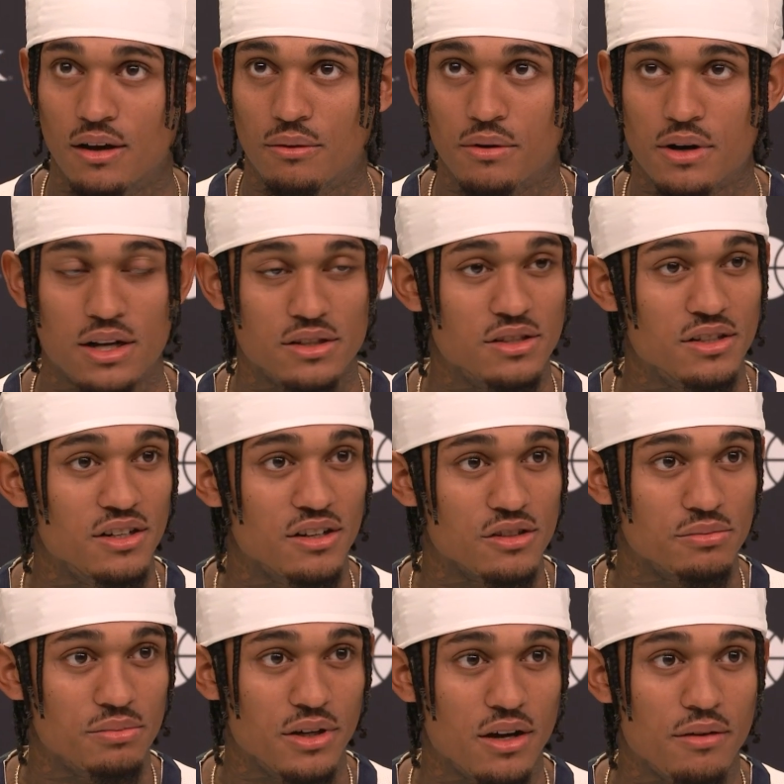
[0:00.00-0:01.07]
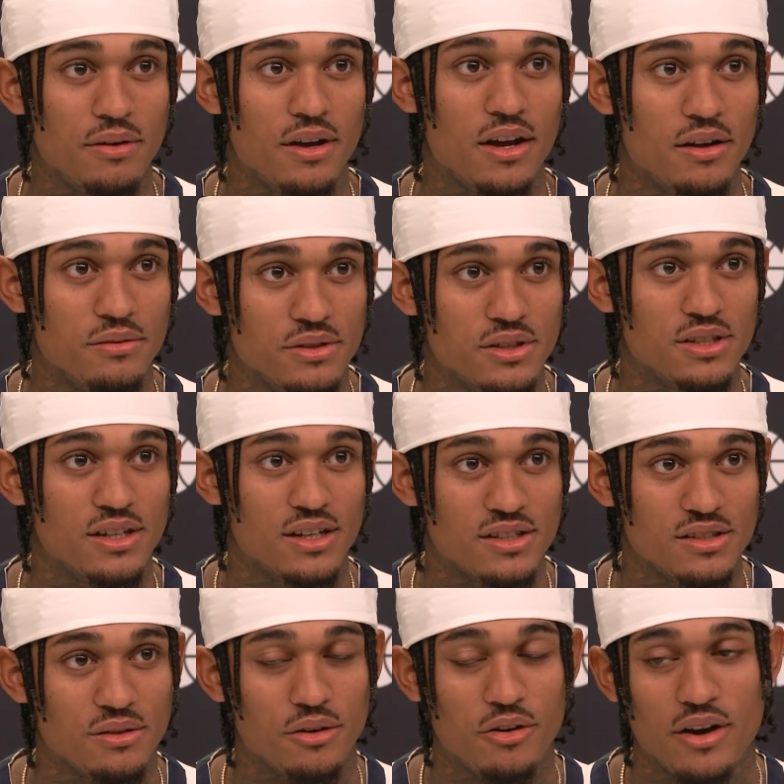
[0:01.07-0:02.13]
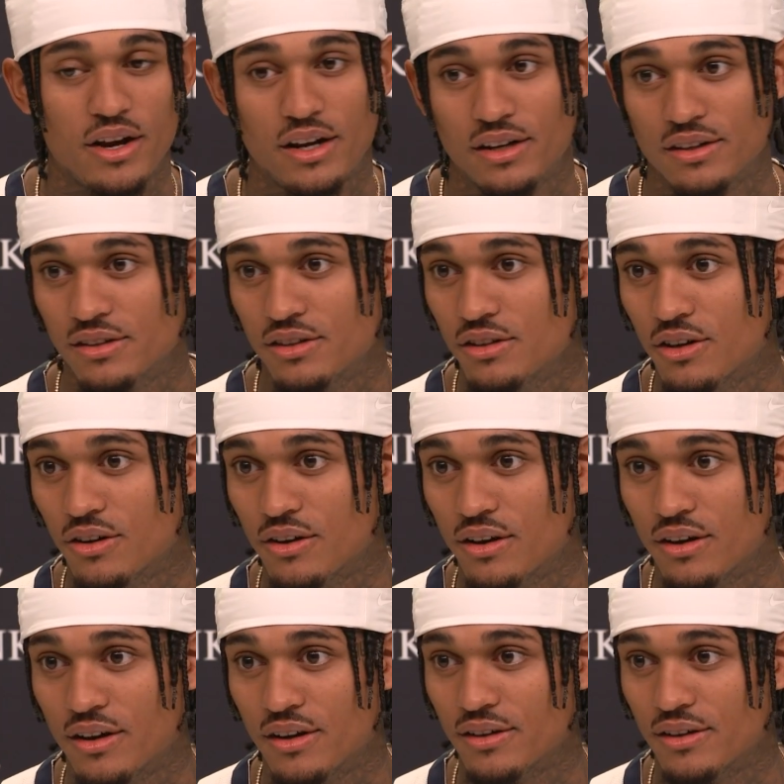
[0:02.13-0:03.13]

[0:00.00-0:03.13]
what I've seen in those pickup games is a great, you know,